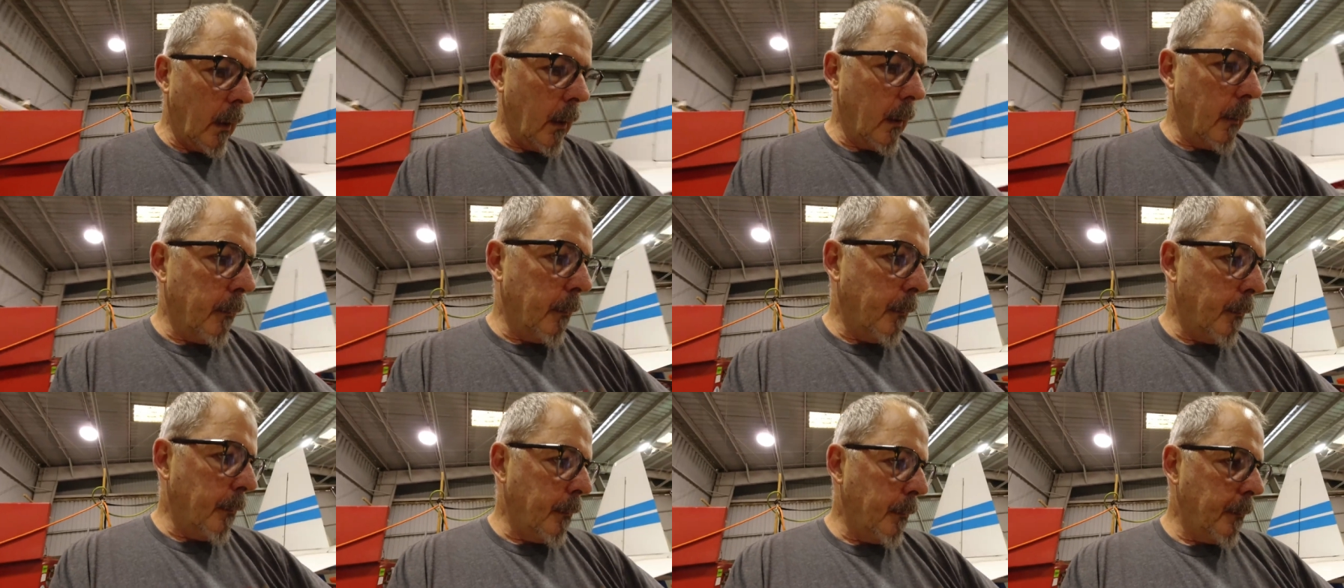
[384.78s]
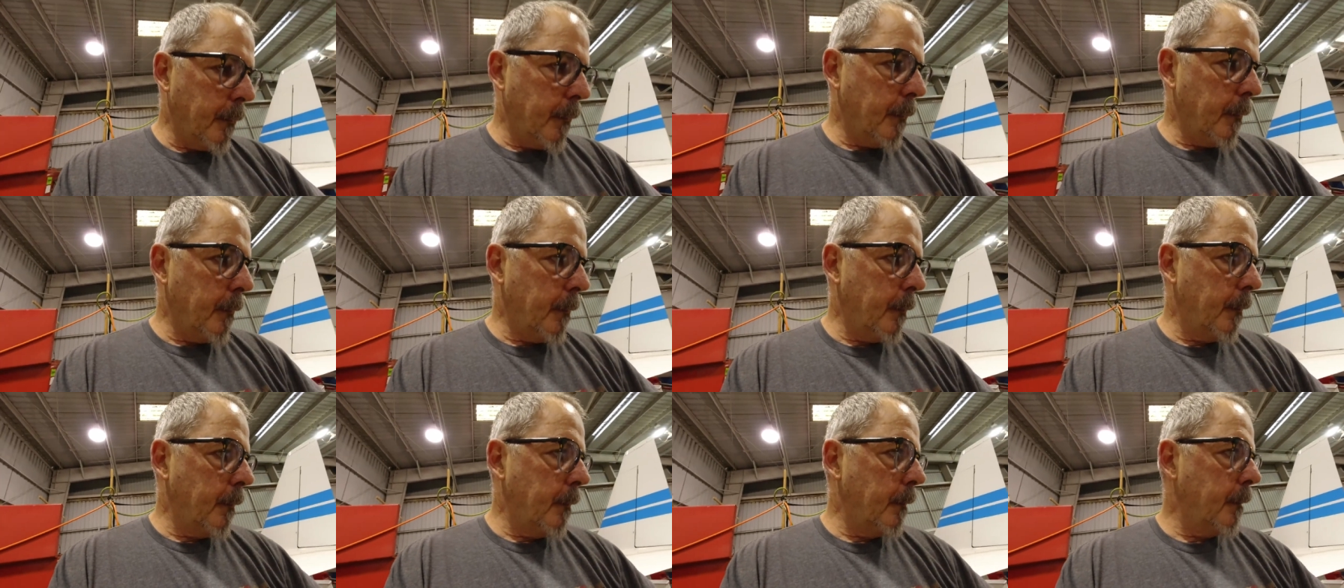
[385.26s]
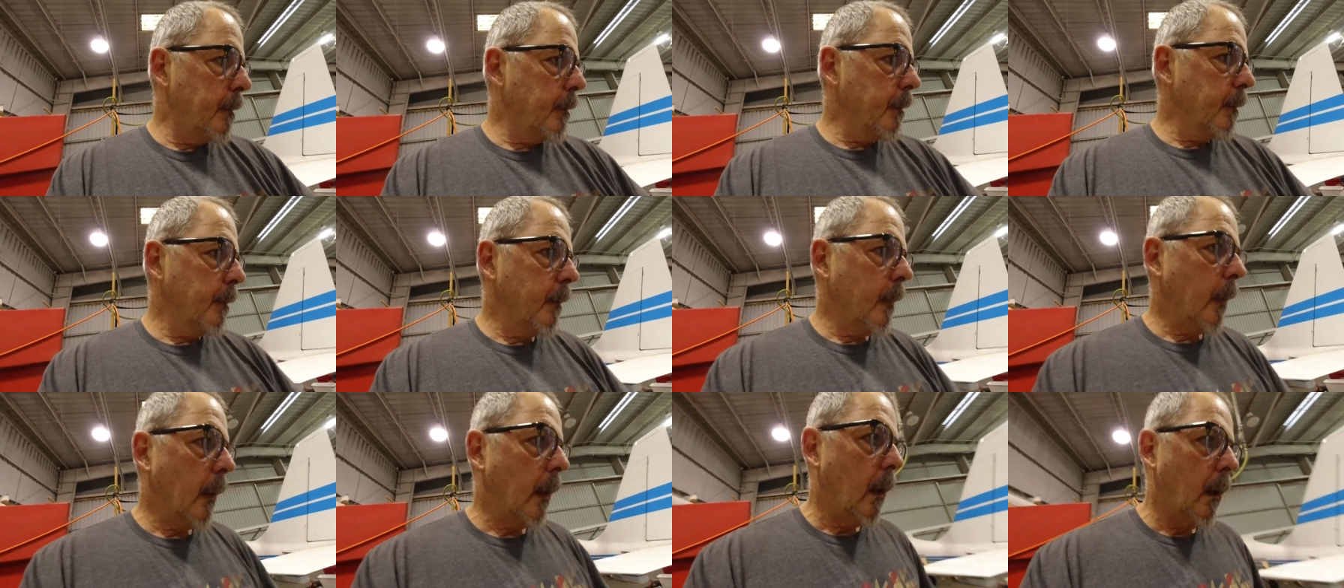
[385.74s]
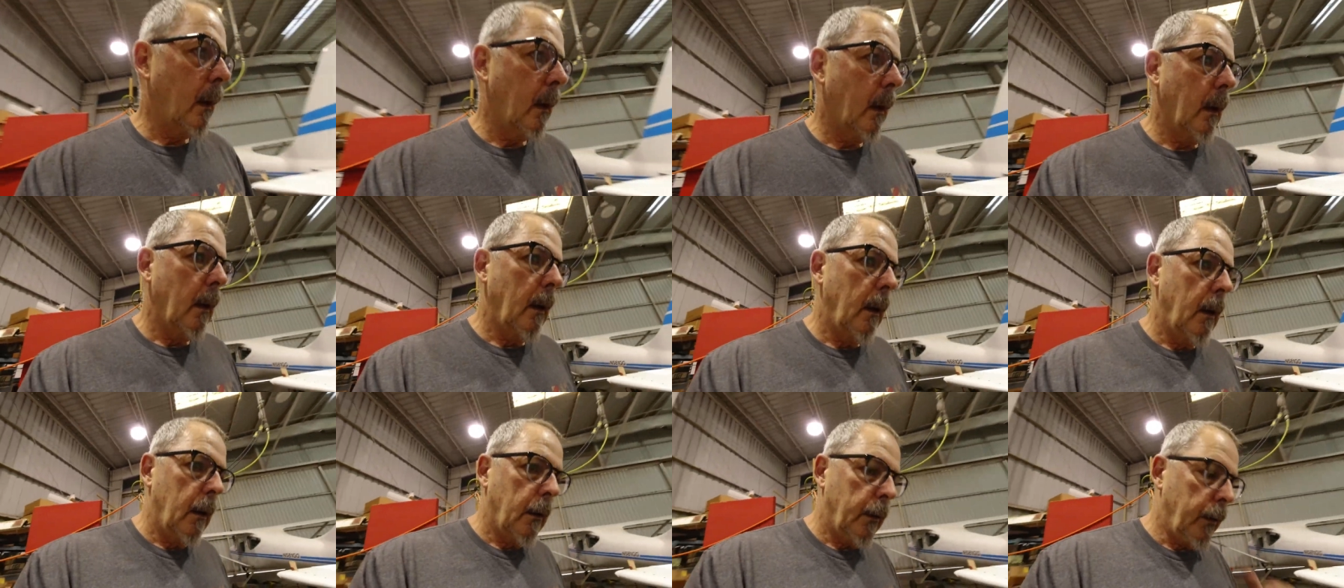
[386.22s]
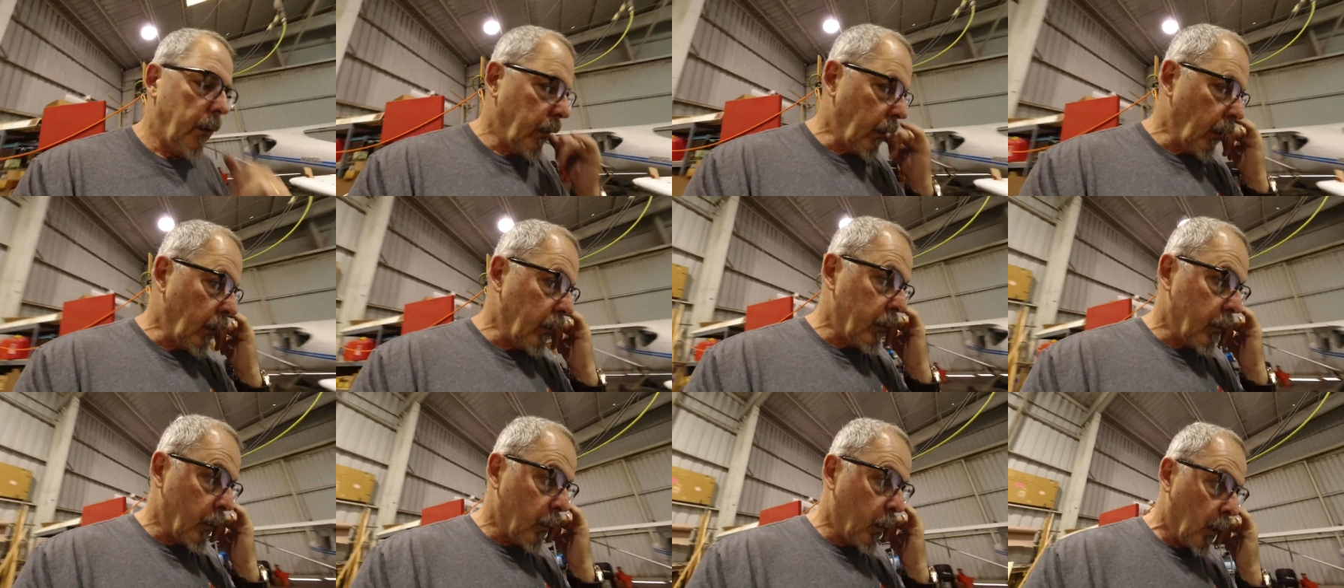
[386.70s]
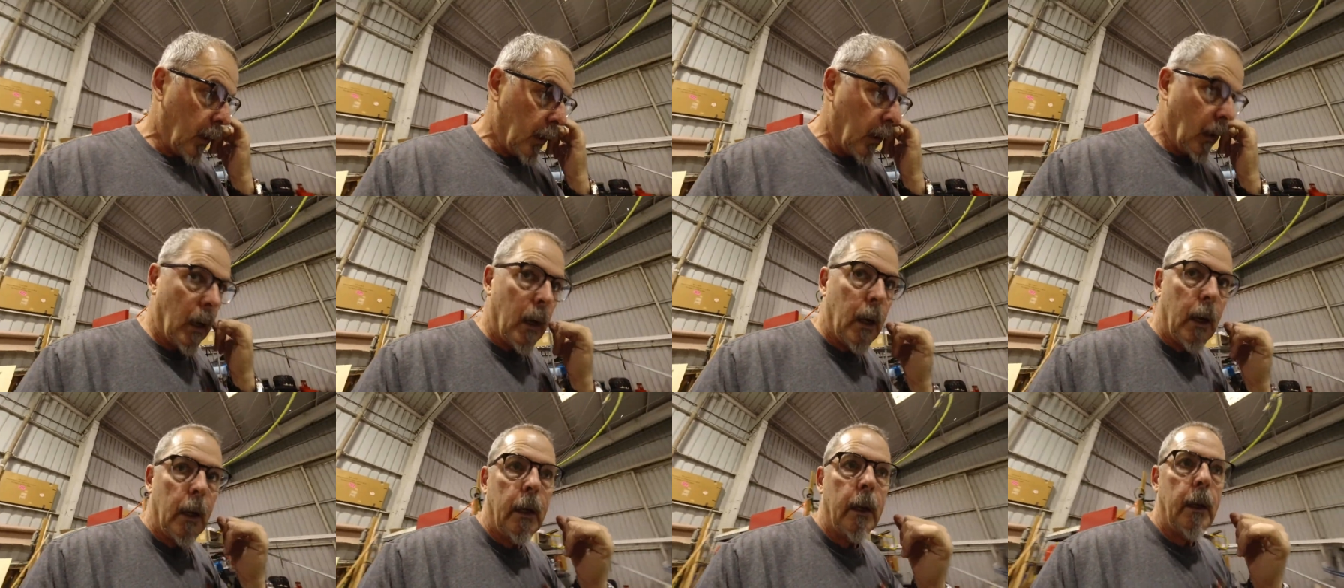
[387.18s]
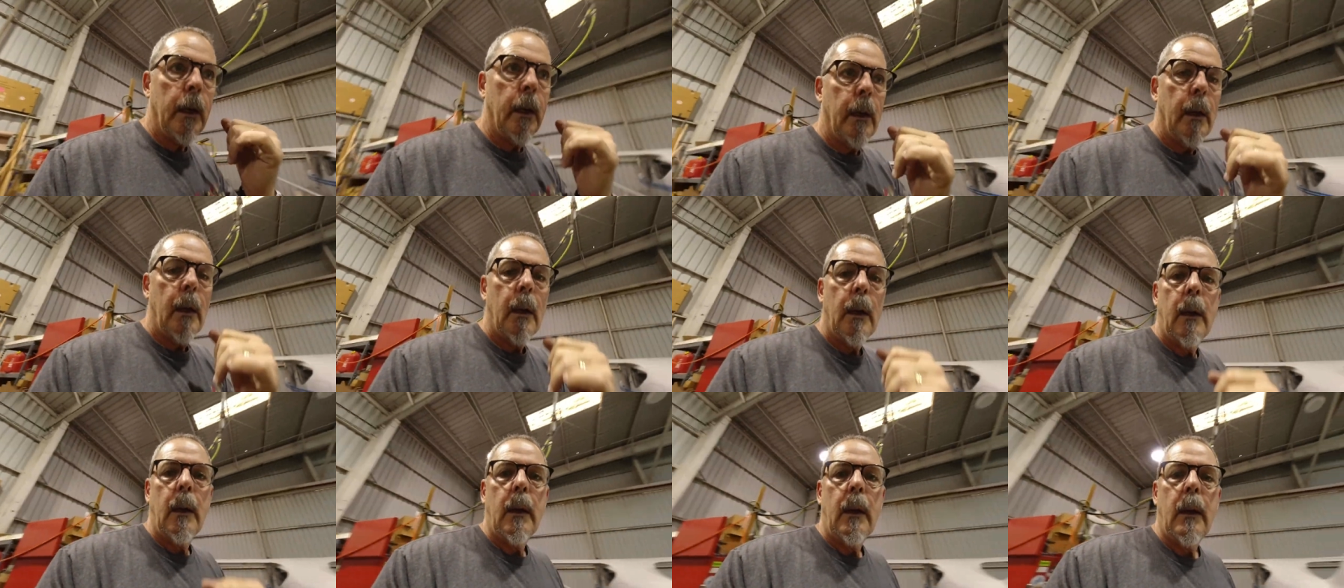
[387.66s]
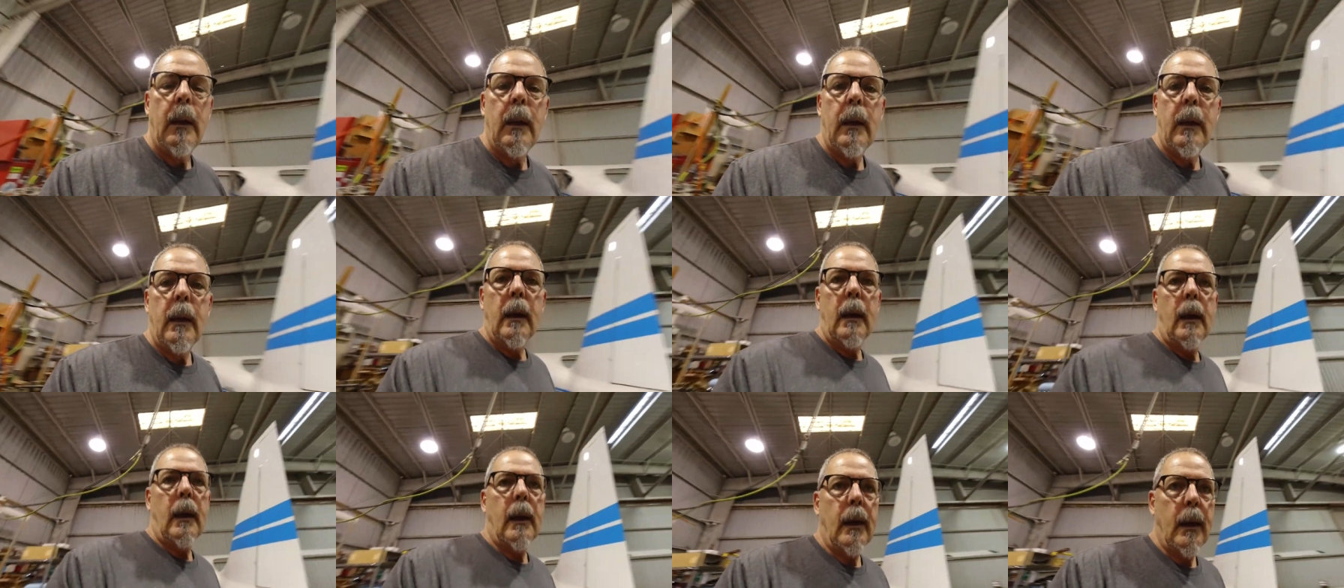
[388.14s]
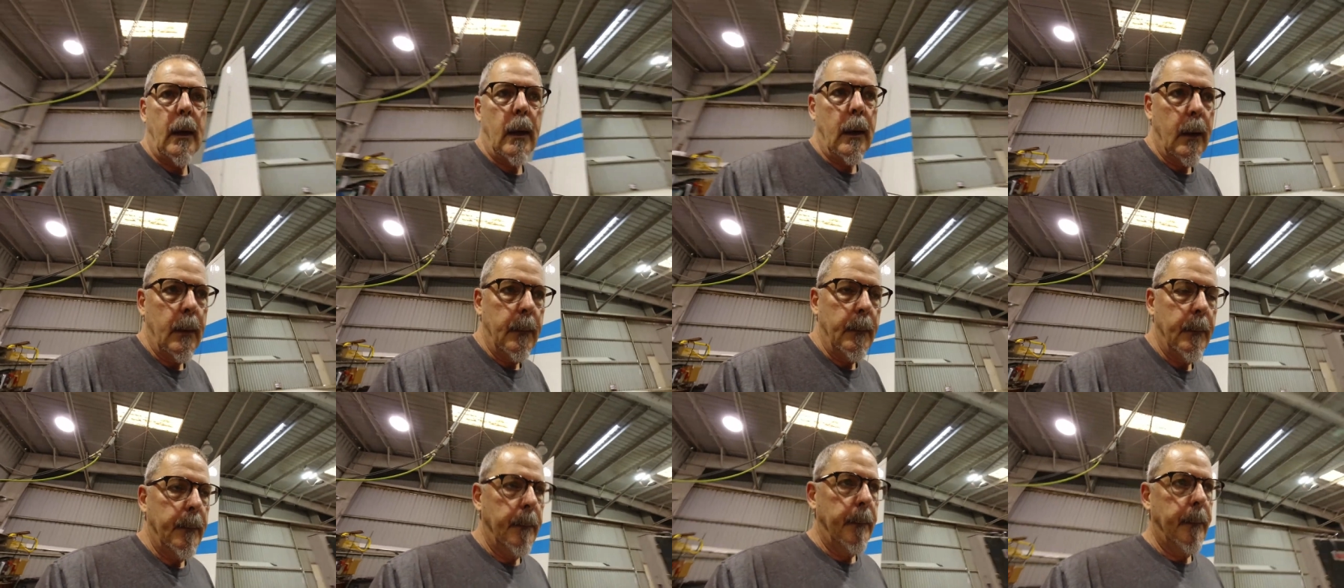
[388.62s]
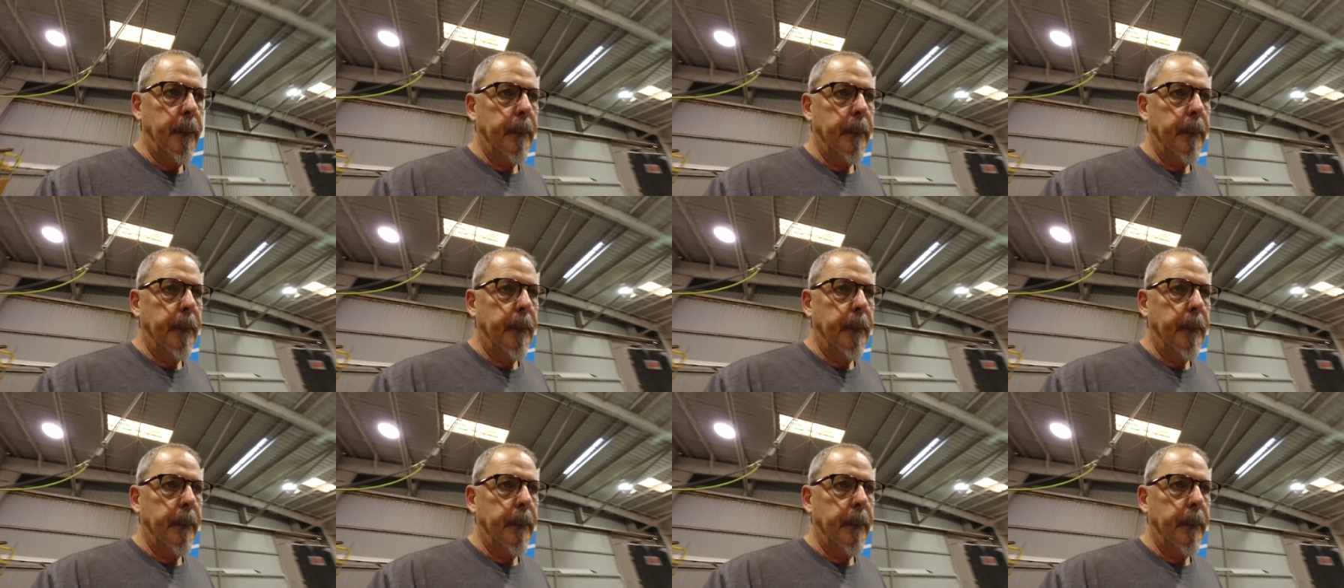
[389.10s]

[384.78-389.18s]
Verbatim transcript: um, start to work on uh,